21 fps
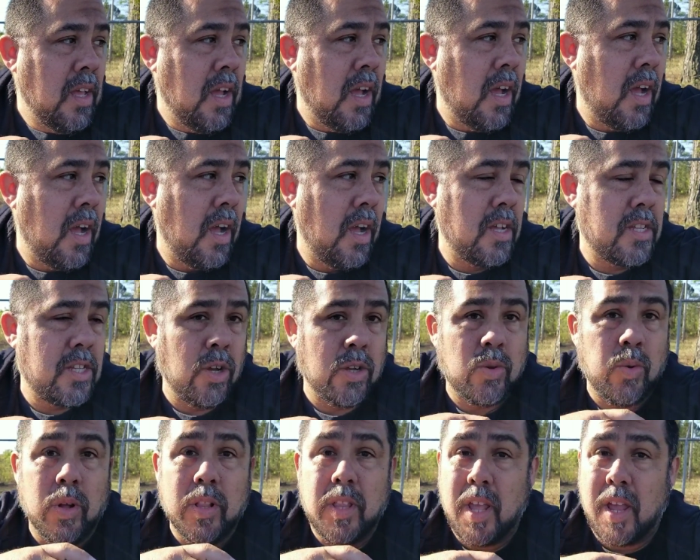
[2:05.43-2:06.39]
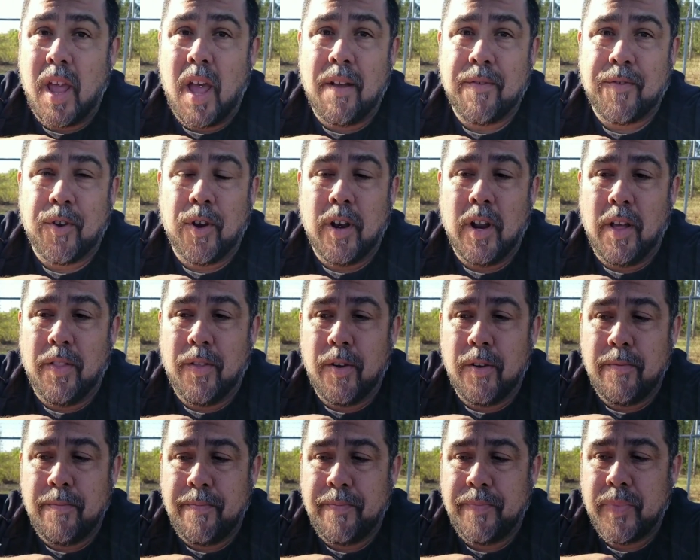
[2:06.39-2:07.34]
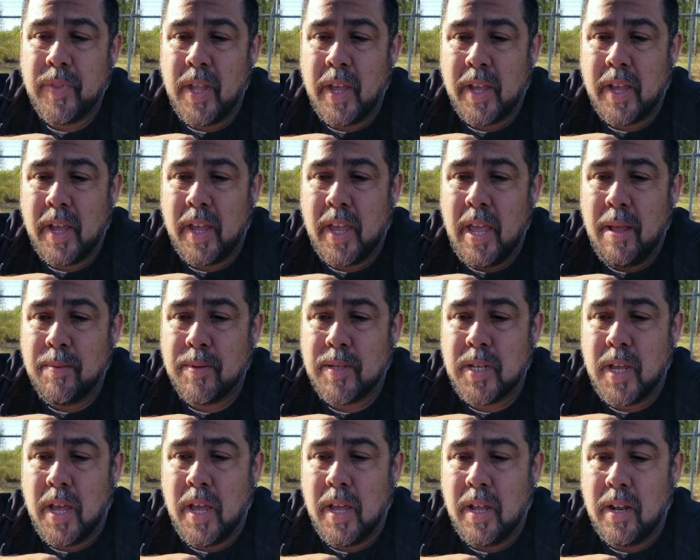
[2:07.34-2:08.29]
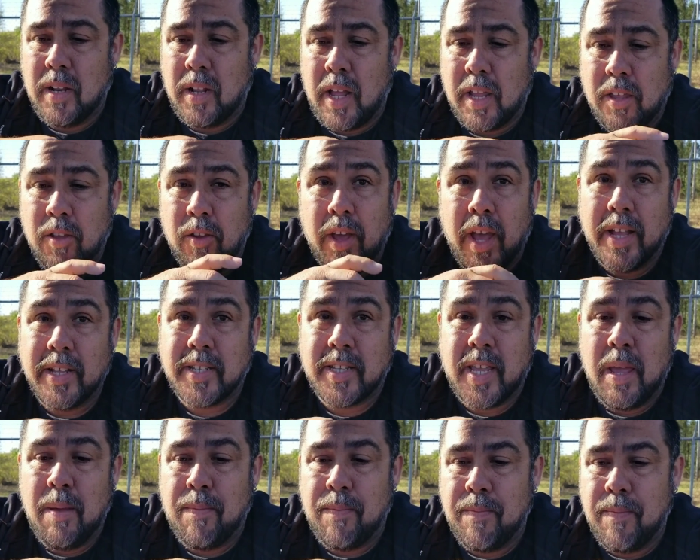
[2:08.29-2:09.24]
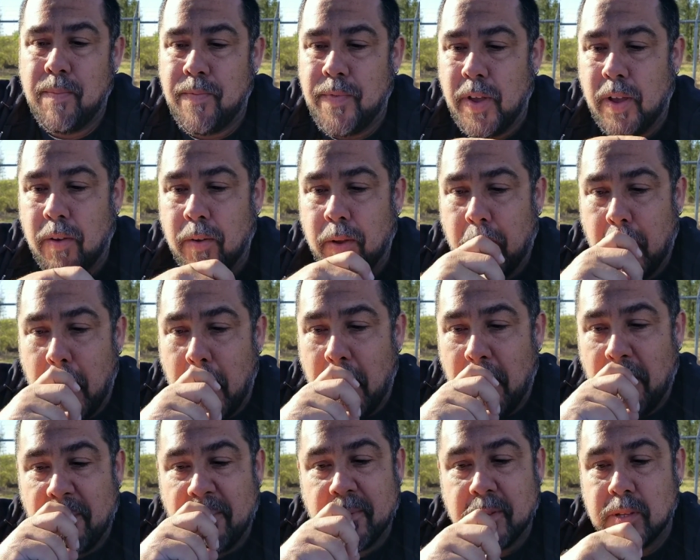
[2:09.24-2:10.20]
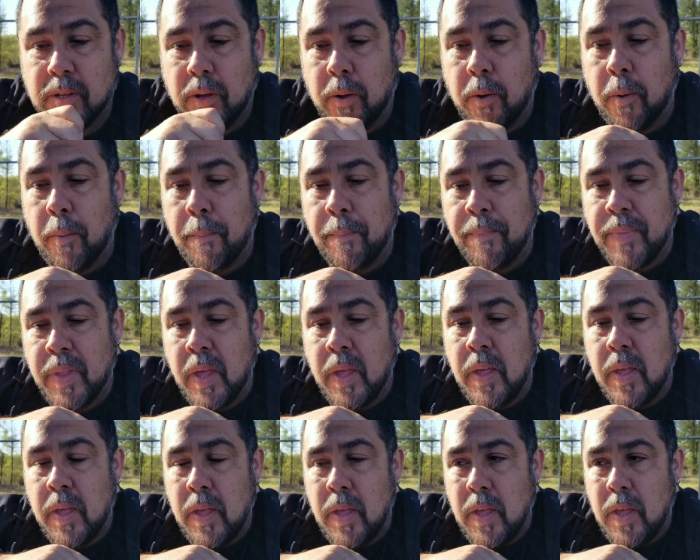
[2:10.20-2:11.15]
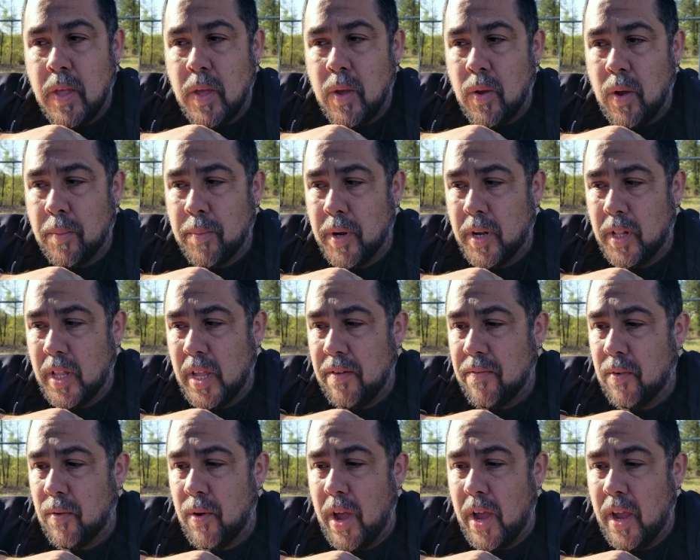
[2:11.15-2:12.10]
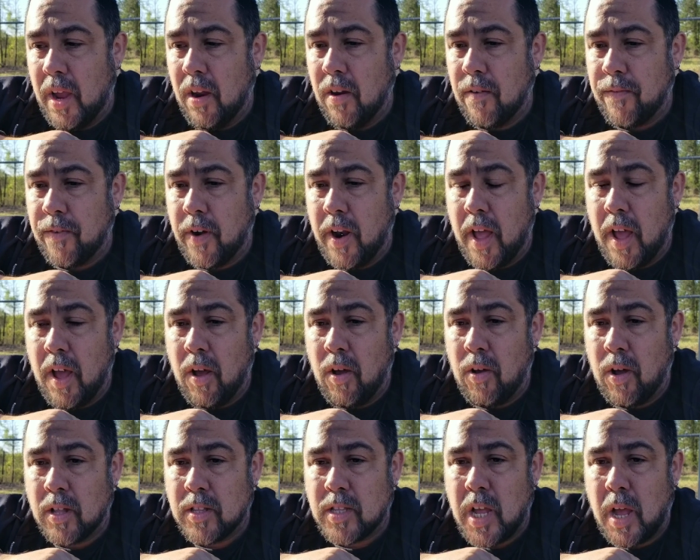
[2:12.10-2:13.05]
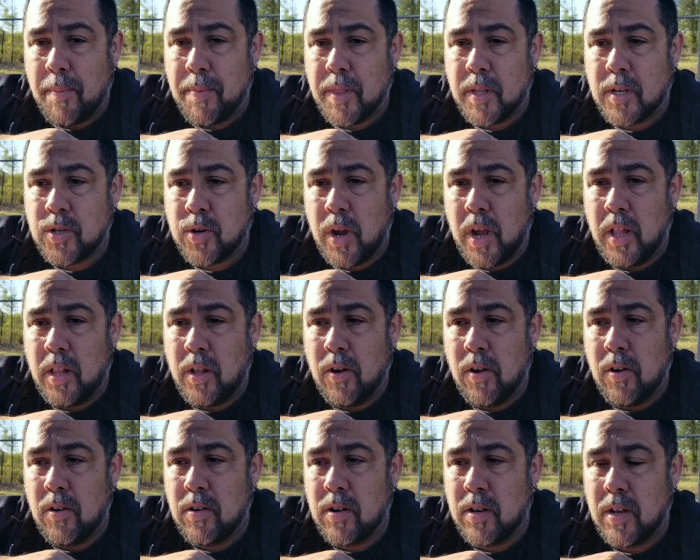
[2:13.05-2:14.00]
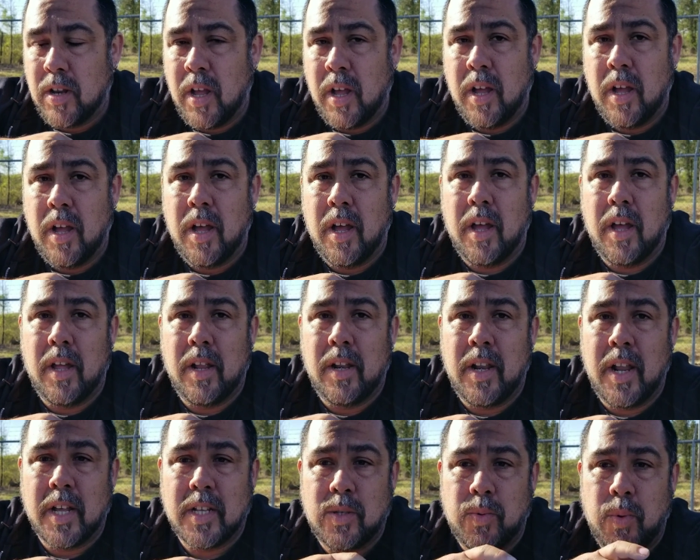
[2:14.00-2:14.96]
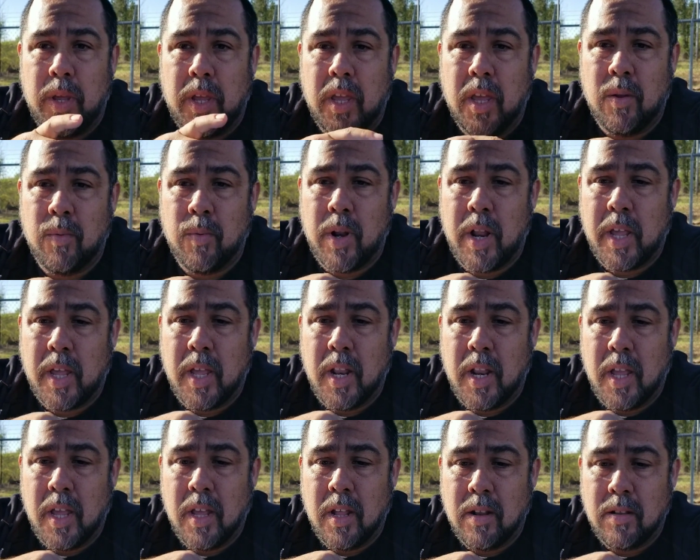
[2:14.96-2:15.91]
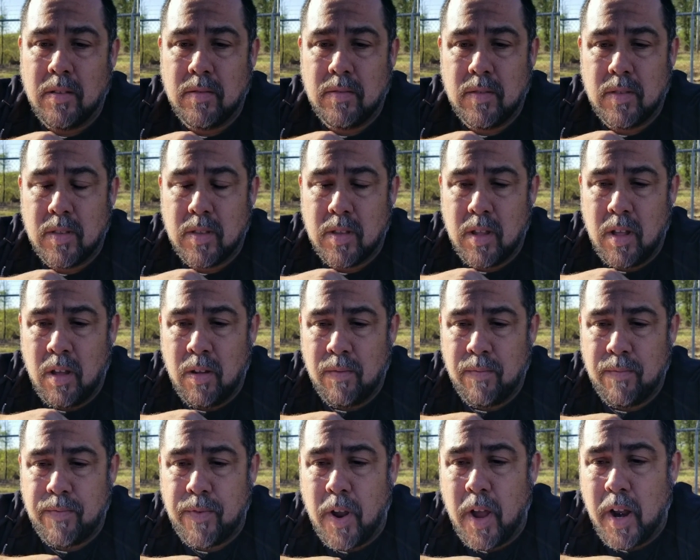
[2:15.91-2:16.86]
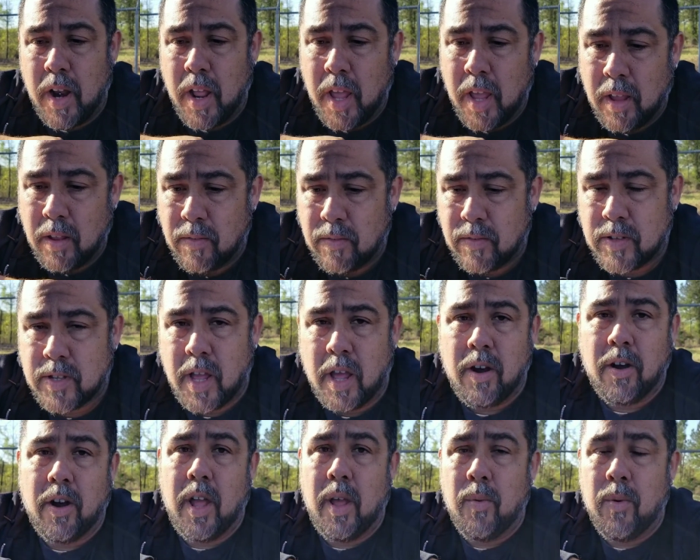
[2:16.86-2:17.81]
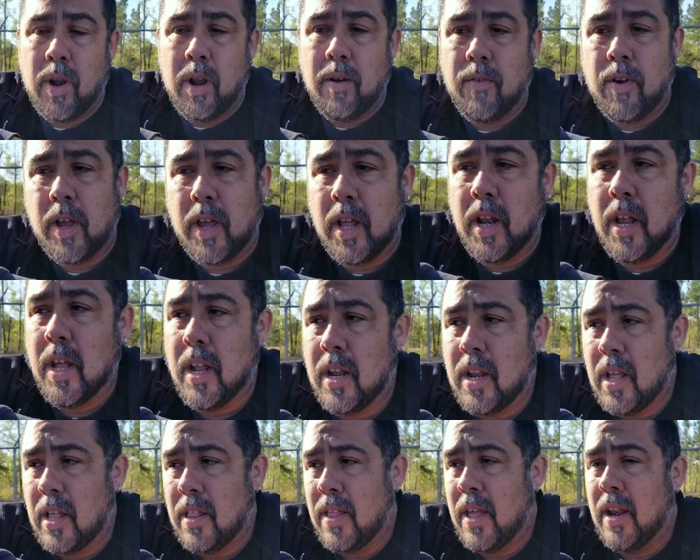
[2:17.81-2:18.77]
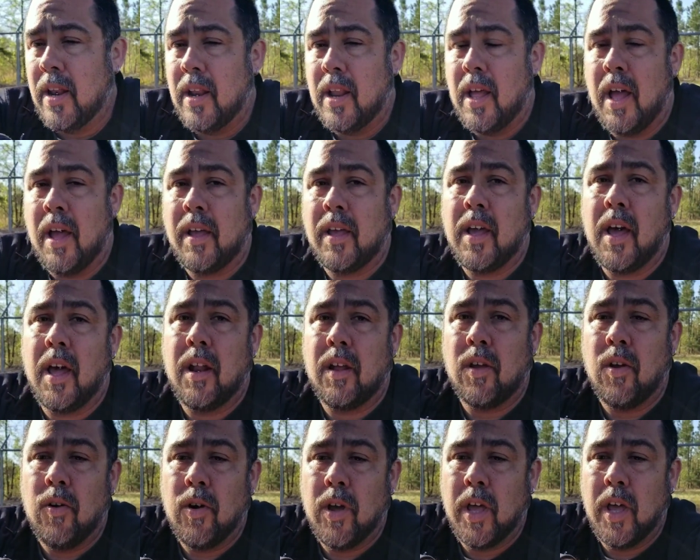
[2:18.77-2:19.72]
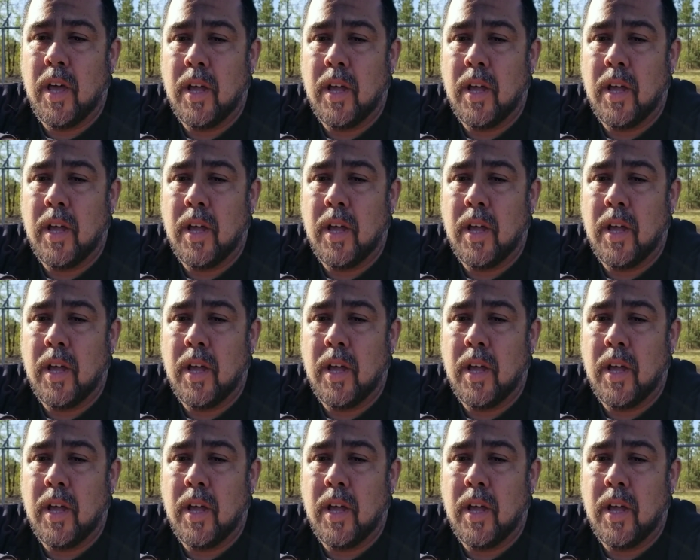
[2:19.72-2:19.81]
So it's one thing after another, like I keep saying, like you guys keep figuring out. So I'm gonna leave it right here for now on top of the trailer. Next weekend when I get in, on Friday, Saturday, whenever I get in, then I gotta go ahead